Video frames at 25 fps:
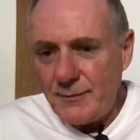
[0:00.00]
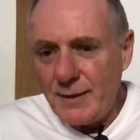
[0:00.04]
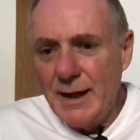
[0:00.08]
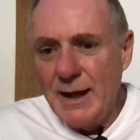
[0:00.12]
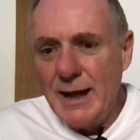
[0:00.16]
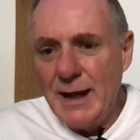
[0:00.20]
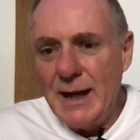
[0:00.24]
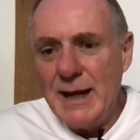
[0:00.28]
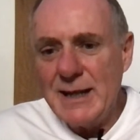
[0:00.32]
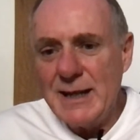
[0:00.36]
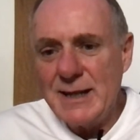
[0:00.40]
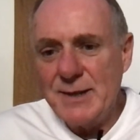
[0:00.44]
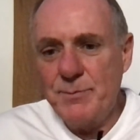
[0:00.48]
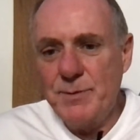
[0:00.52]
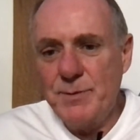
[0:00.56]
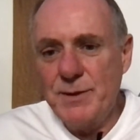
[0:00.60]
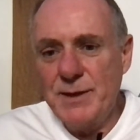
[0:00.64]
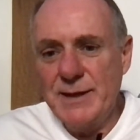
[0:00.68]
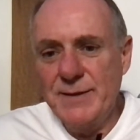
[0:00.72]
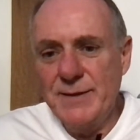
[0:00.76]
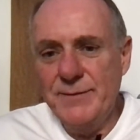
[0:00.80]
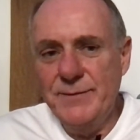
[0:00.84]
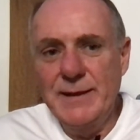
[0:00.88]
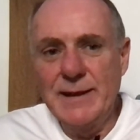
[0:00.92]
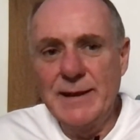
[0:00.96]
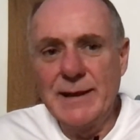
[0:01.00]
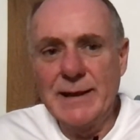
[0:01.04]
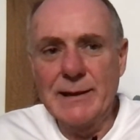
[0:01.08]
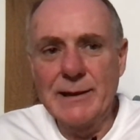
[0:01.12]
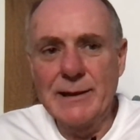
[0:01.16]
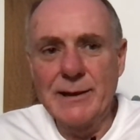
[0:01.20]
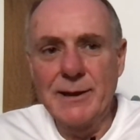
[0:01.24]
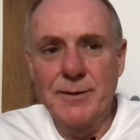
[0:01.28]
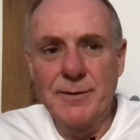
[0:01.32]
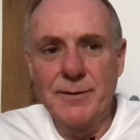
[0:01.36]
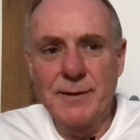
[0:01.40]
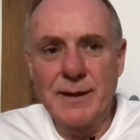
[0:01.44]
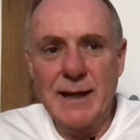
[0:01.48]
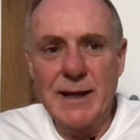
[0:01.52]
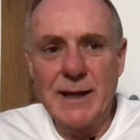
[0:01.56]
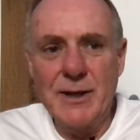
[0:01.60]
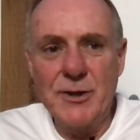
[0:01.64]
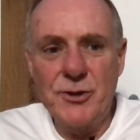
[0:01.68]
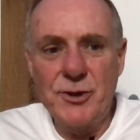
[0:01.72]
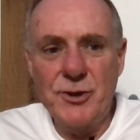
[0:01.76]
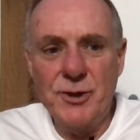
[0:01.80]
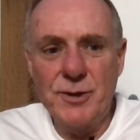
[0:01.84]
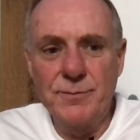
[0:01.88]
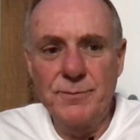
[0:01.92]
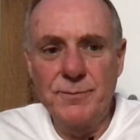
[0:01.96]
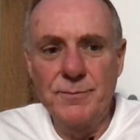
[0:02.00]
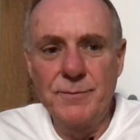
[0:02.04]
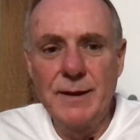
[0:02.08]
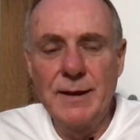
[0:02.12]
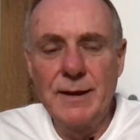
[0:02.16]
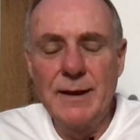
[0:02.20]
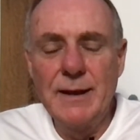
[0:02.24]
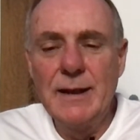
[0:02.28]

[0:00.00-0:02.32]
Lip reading: at a specific location.